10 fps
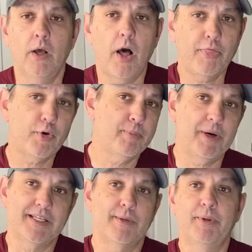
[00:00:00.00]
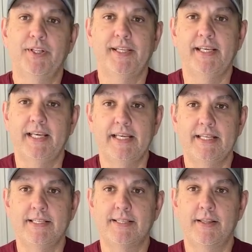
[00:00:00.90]
A third possibility
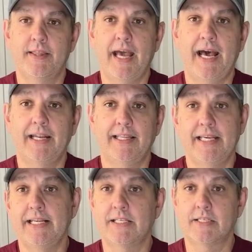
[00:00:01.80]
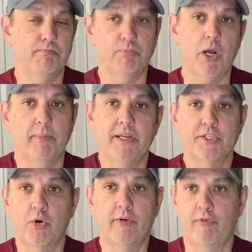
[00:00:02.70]
is that these
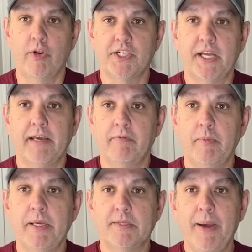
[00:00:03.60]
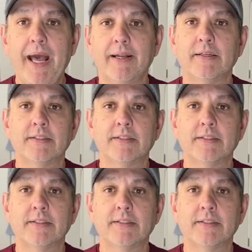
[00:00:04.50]
companies are infringing MVP's patent,